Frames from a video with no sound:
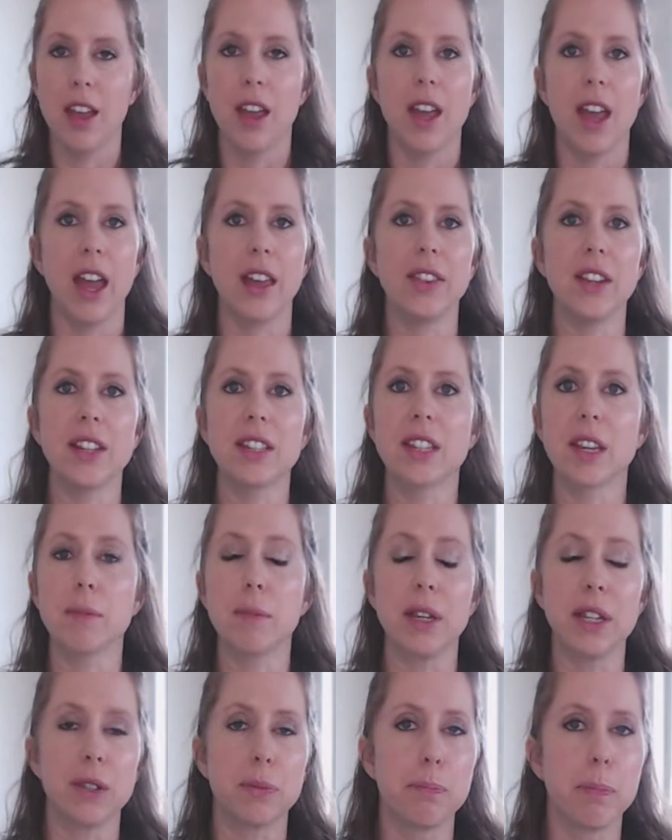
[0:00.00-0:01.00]
And these can
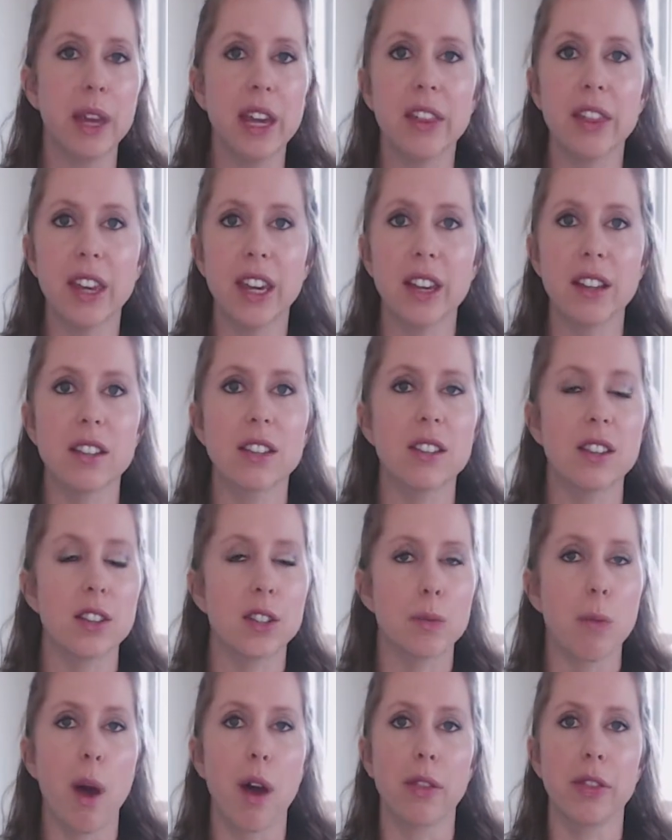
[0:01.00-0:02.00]
be big things,
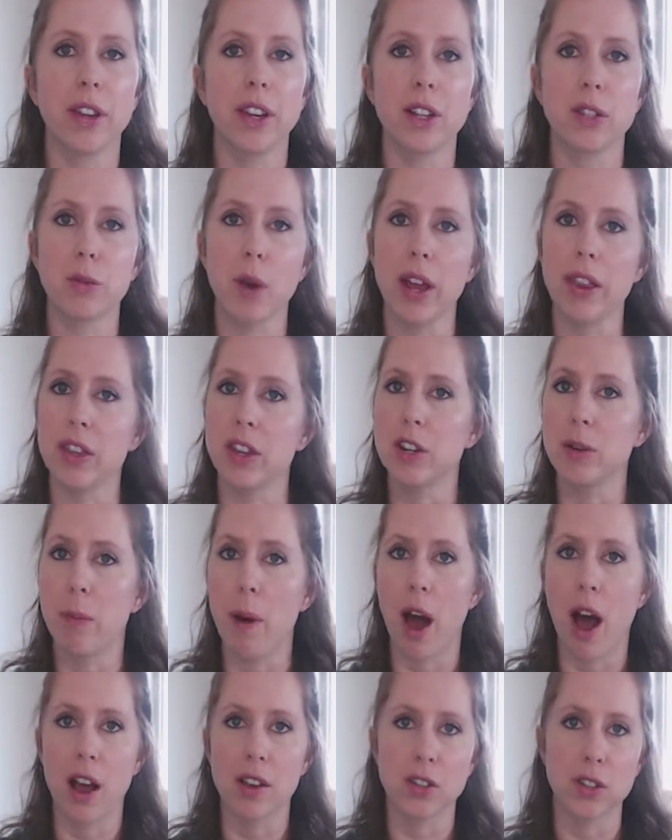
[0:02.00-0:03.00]
small things, right? The
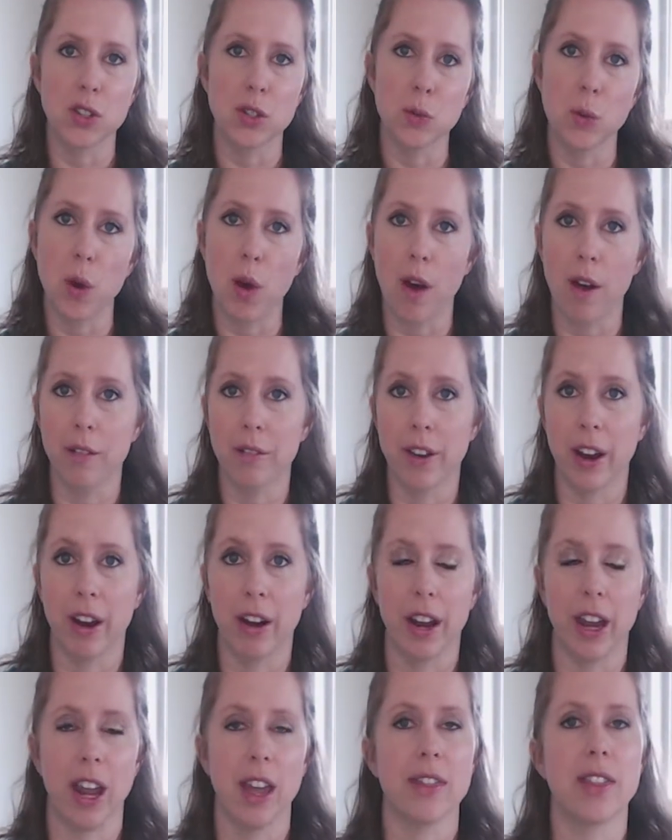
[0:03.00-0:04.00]
deposits will all
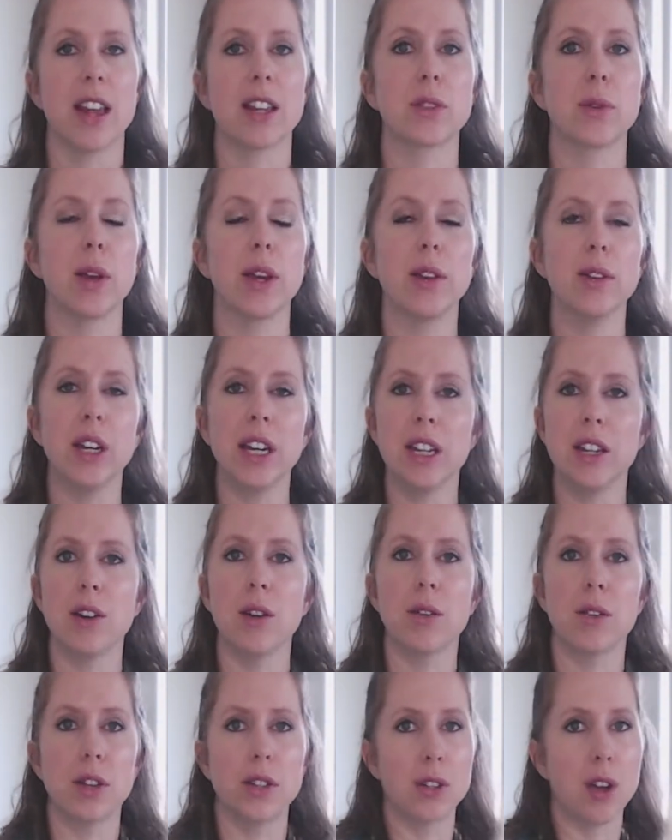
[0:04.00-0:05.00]
vary. And that's why you need to know
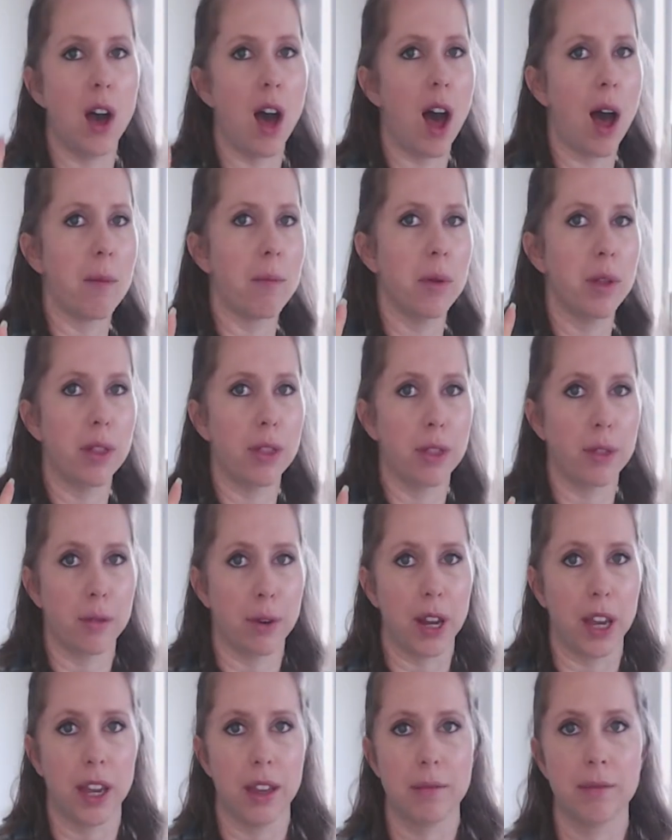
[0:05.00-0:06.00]
the top 3.